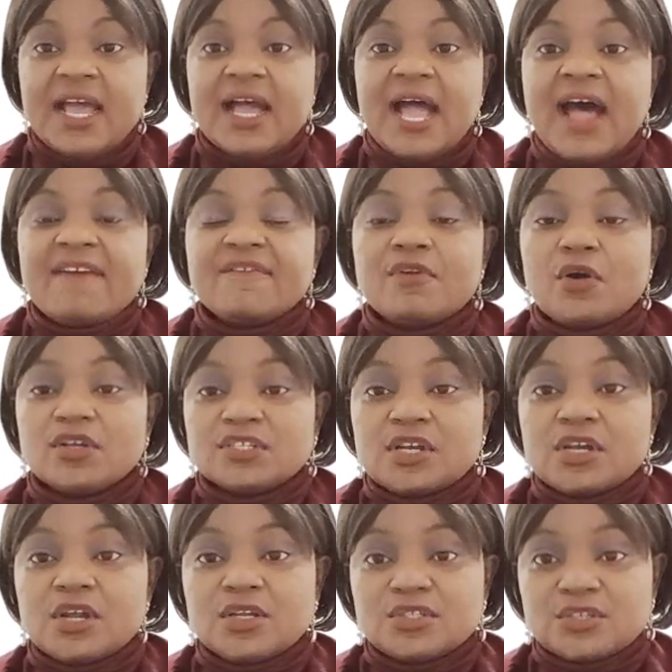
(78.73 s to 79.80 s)
I've got a
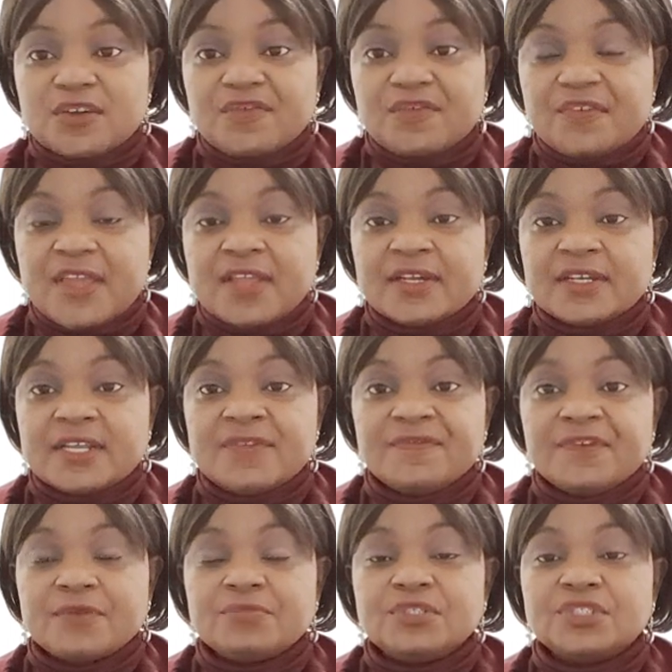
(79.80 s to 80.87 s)
lot of
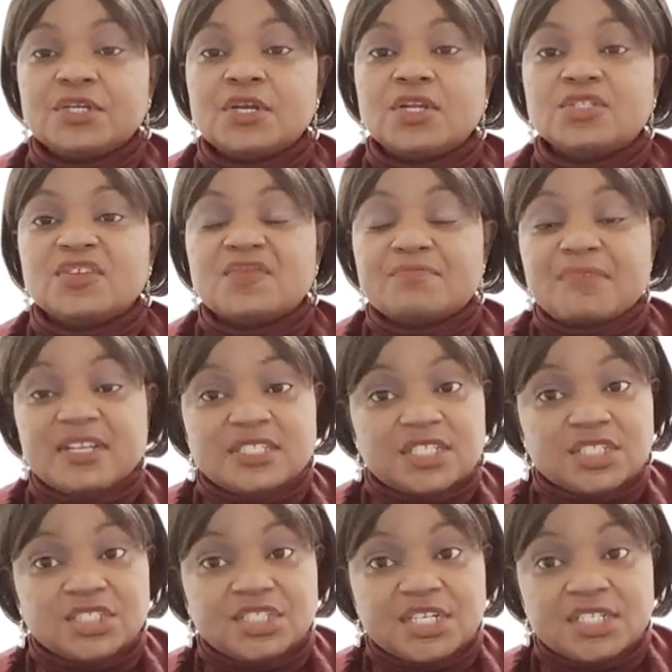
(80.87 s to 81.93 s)
information, a lot of
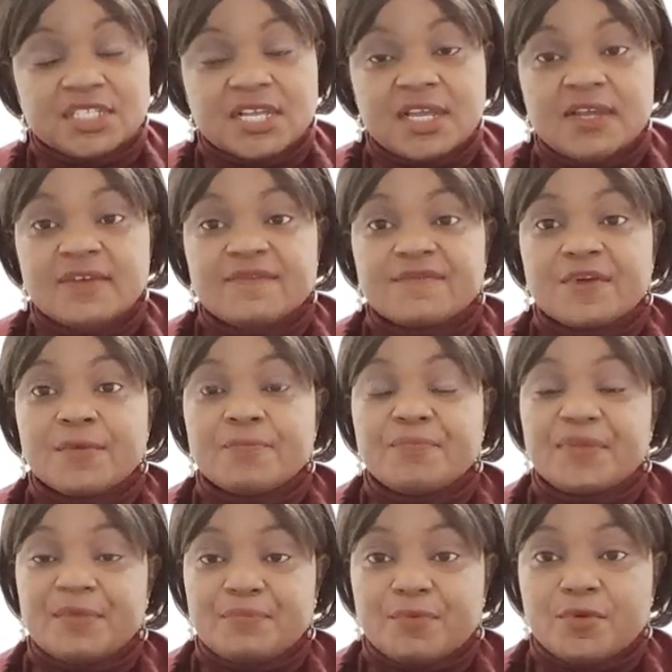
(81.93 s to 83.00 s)
messages from
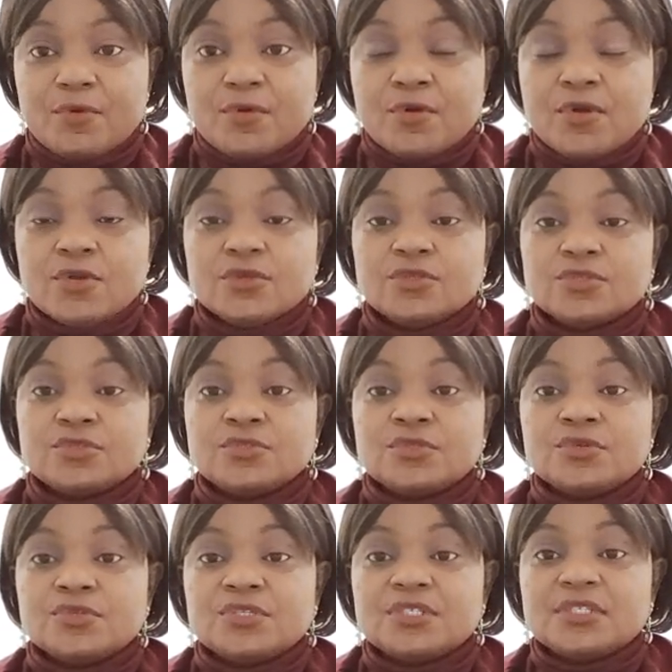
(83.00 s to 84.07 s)
people,
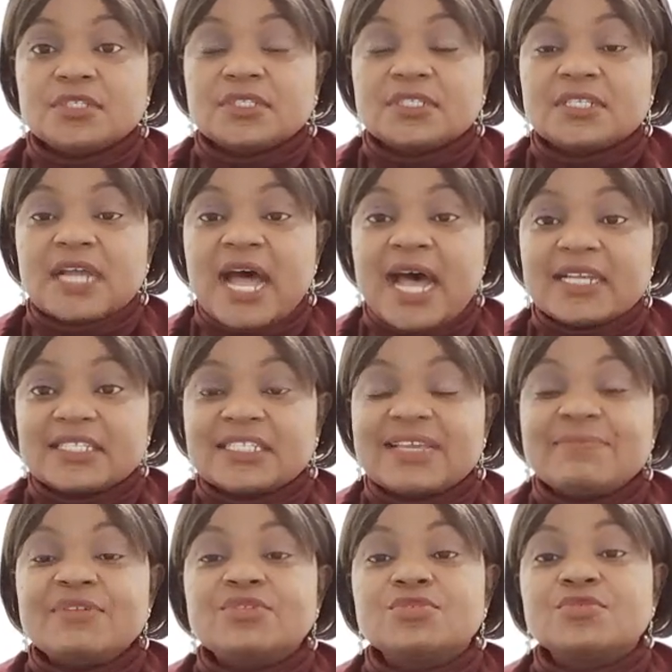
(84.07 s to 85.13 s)

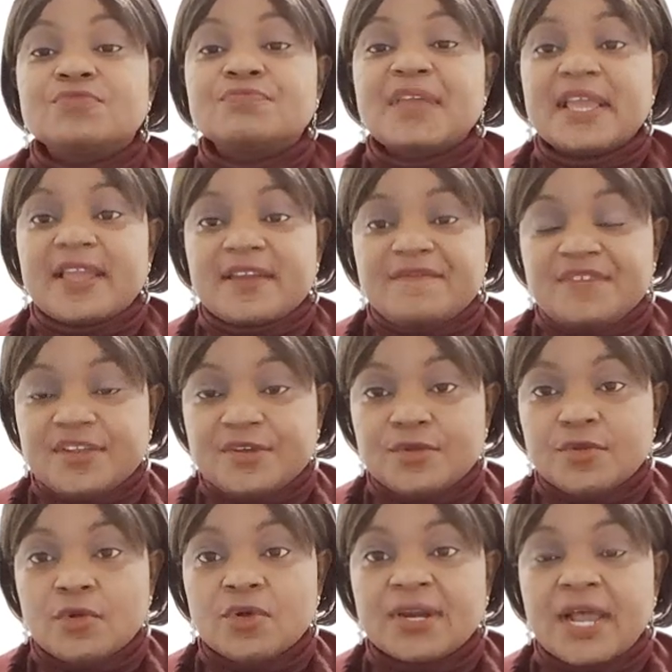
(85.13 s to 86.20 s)
asking me to make a
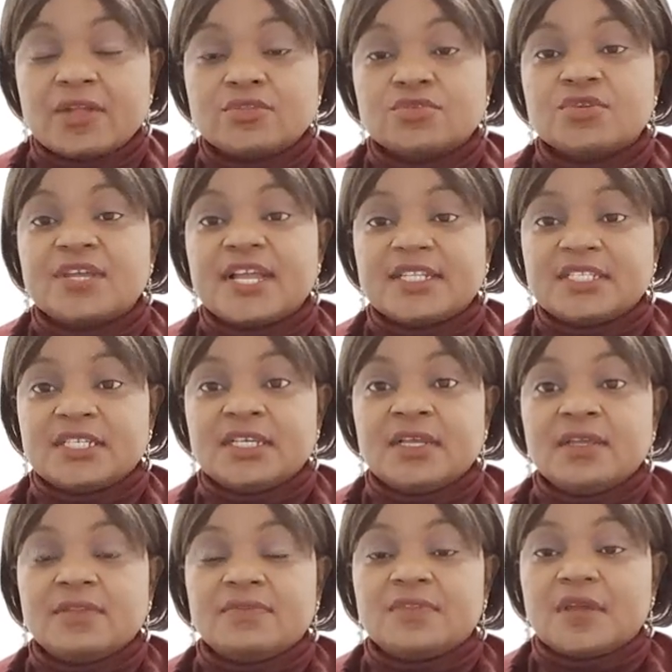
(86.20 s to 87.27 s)
video on how to get
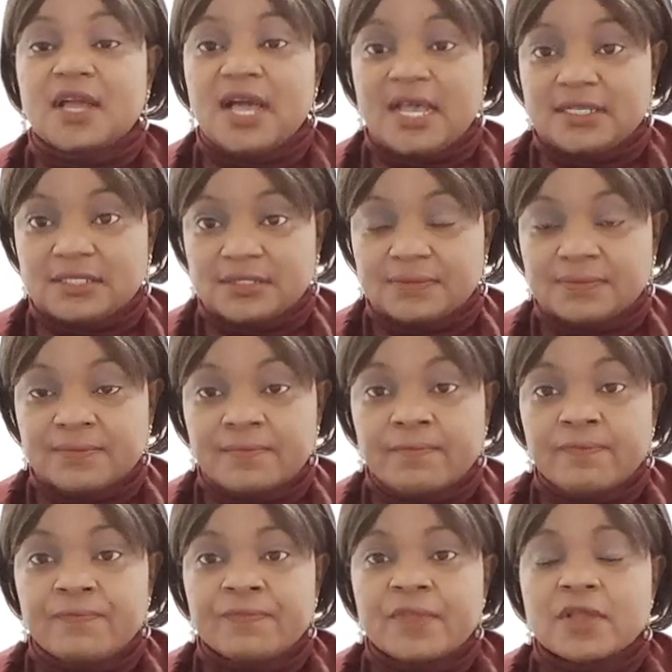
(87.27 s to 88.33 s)
the CAS.
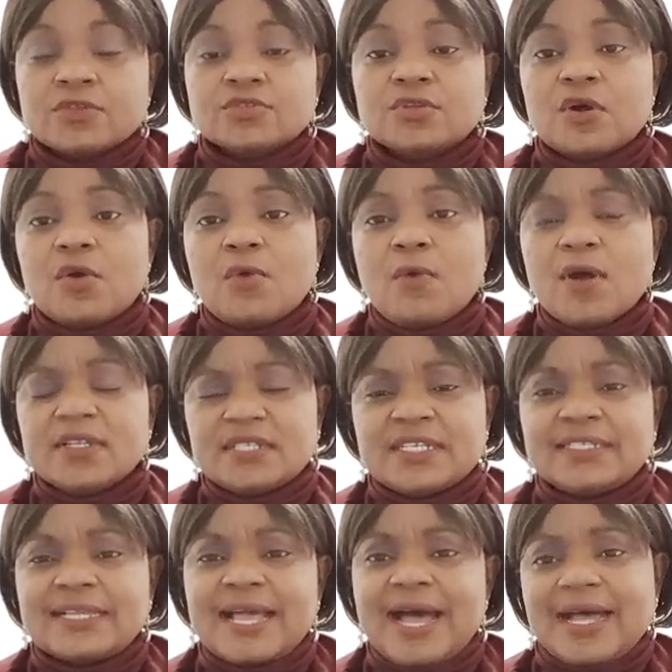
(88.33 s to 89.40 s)
So what
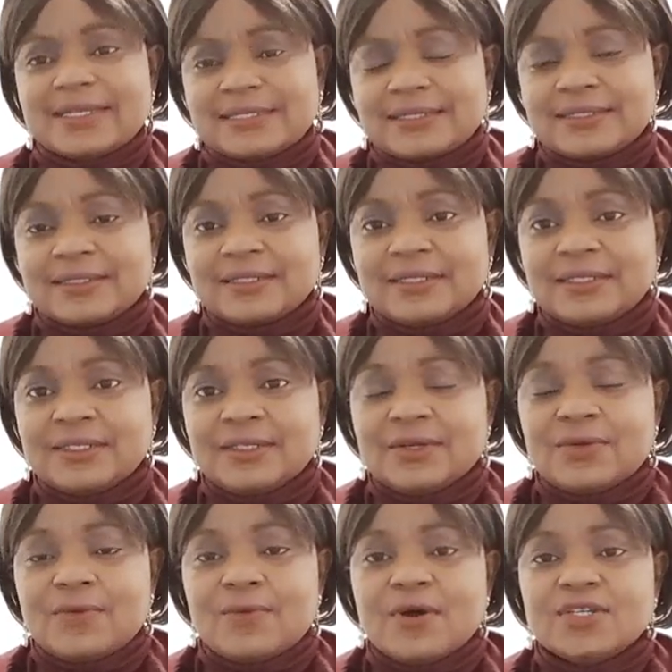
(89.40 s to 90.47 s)
is CAS?
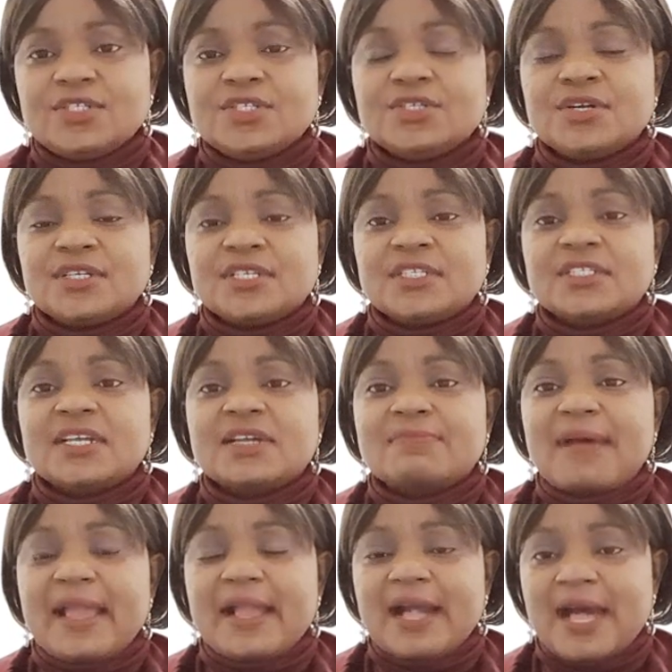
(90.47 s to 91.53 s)
What do you understand
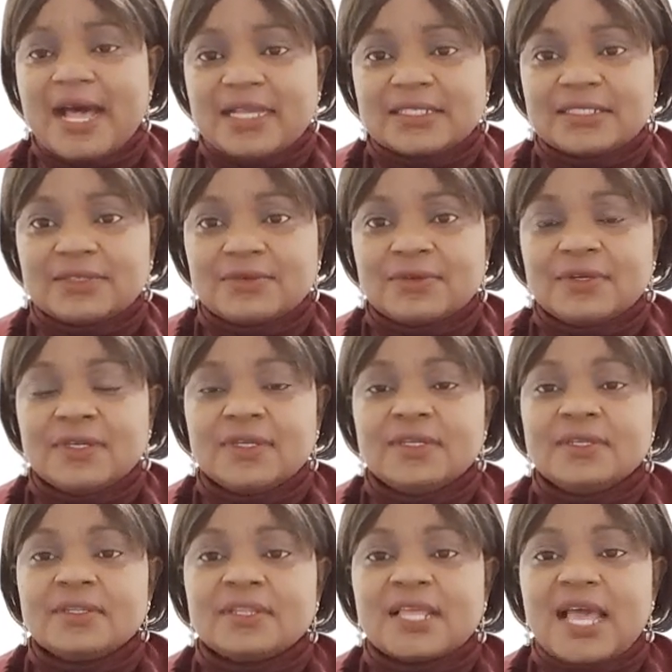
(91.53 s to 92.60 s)
by CAS?
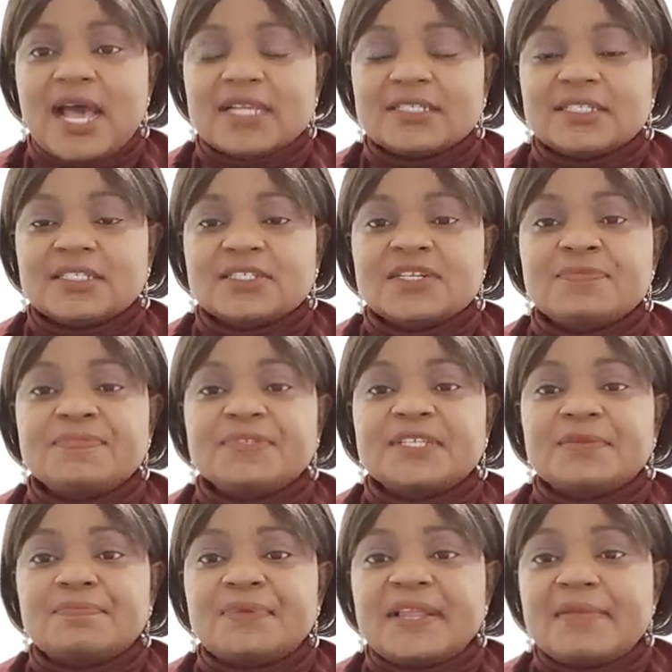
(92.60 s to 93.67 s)
CAS
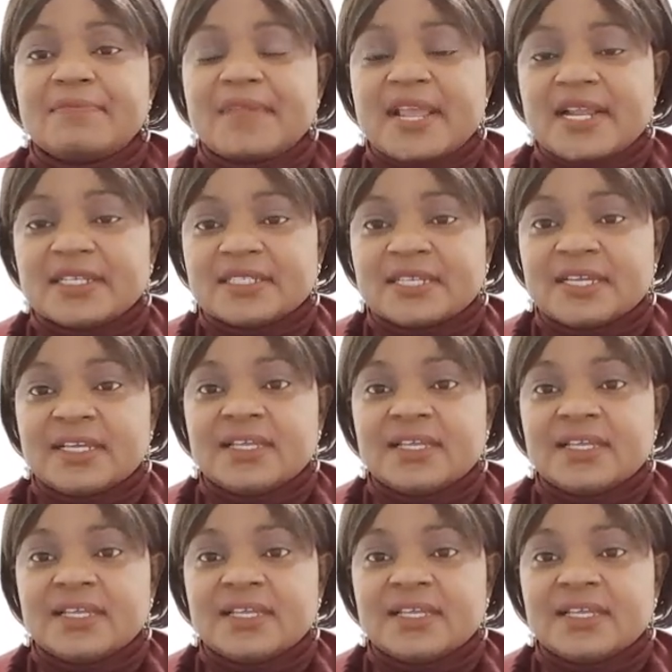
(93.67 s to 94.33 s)
simply means